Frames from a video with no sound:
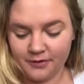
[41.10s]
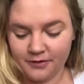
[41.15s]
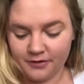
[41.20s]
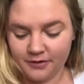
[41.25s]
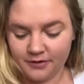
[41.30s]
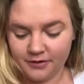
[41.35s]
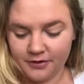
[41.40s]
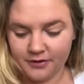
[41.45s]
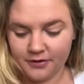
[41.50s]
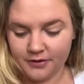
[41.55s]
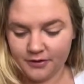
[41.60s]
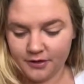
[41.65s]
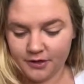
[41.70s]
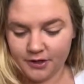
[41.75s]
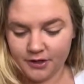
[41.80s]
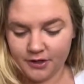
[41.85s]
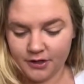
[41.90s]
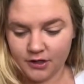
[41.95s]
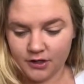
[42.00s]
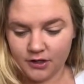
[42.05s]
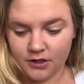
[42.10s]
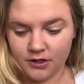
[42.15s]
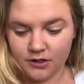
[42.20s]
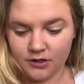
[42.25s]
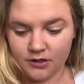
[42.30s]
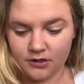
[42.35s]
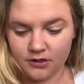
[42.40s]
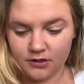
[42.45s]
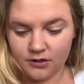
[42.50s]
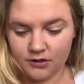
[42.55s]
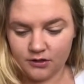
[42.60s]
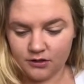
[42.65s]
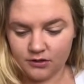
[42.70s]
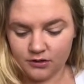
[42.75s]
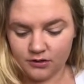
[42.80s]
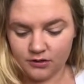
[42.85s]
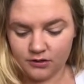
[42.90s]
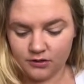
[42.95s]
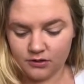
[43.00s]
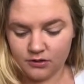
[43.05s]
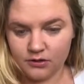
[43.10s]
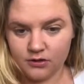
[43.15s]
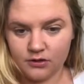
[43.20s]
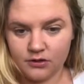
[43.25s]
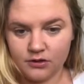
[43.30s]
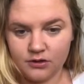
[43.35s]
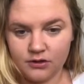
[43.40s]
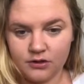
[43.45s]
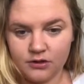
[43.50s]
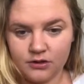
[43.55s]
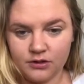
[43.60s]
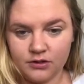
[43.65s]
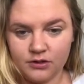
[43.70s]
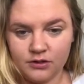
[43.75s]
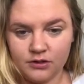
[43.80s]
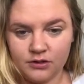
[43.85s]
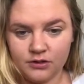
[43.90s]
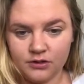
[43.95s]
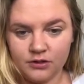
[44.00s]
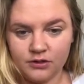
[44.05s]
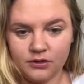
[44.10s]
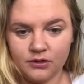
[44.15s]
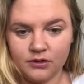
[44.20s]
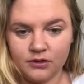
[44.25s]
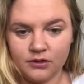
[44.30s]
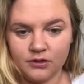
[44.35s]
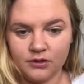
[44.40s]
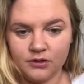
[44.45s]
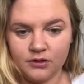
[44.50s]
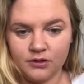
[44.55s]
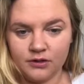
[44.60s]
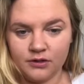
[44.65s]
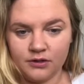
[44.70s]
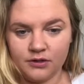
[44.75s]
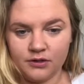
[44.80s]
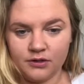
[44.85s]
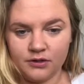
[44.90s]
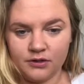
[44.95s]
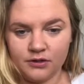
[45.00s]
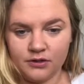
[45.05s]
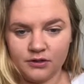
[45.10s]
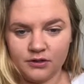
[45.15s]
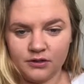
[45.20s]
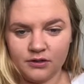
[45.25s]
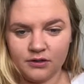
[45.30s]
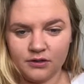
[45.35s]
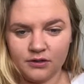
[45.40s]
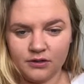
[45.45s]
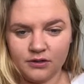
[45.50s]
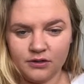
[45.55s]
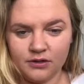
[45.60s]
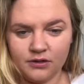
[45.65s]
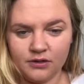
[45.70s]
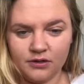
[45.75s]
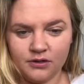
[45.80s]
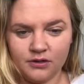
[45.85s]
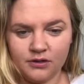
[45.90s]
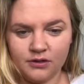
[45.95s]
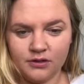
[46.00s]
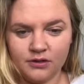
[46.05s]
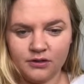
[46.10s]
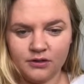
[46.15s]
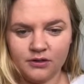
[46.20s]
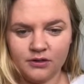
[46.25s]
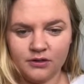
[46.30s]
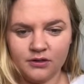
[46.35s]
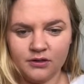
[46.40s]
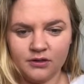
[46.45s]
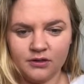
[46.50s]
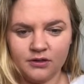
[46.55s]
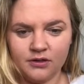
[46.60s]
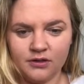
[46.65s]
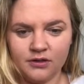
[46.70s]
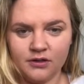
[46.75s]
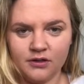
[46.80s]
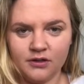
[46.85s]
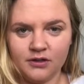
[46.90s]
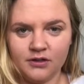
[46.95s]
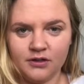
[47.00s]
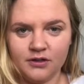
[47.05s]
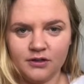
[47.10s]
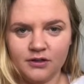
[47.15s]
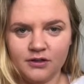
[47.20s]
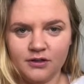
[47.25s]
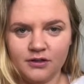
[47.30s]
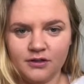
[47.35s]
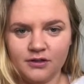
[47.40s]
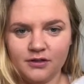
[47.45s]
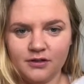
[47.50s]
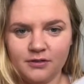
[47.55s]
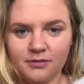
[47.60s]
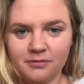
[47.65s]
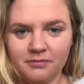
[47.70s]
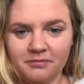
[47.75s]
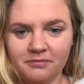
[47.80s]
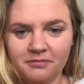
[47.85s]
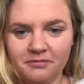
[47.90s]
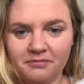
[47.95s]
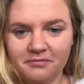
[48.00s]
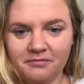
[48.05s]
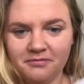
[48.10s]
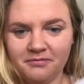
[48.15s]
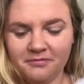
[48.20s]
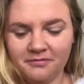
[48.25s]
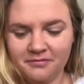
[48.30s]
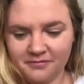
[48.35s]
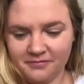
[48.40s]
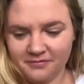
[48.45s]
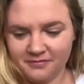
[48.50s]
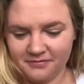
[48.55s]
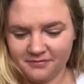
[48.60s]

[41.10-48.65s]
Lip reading: No one is speaking in this clip.